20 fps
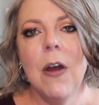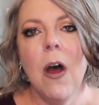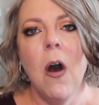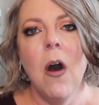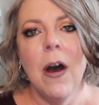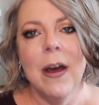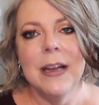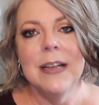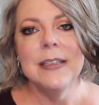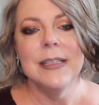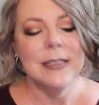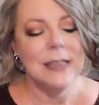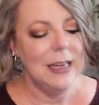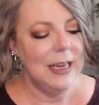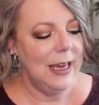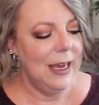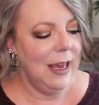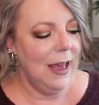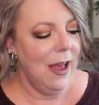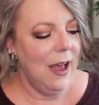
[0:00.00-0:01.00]

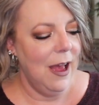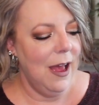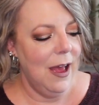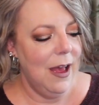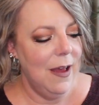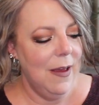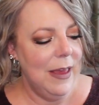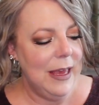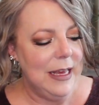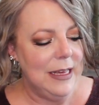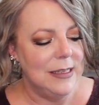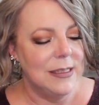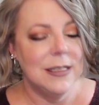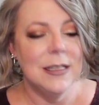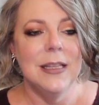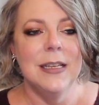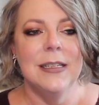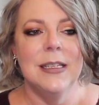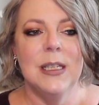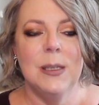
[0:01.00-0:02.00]
honestly uh, is
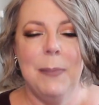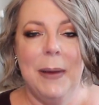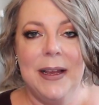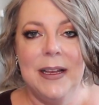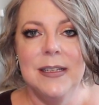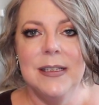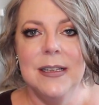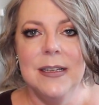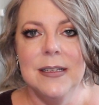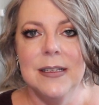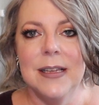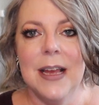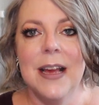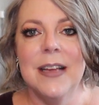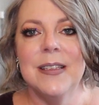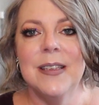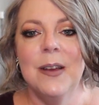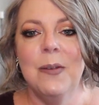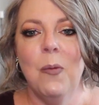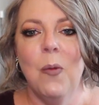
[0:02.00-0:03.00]
the spices
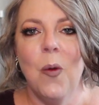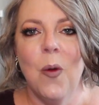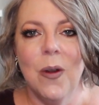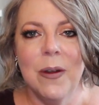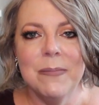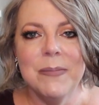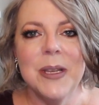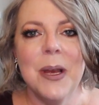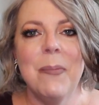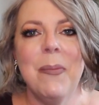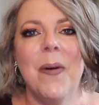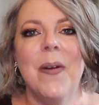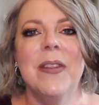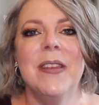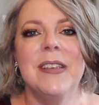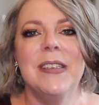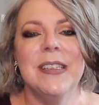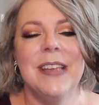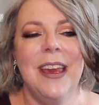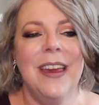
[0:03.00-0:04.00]
as it warms up on
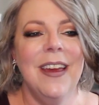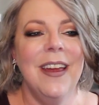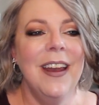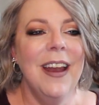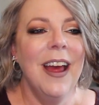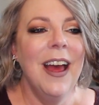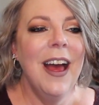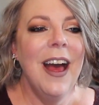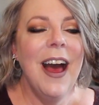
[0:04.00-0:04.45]
the skin.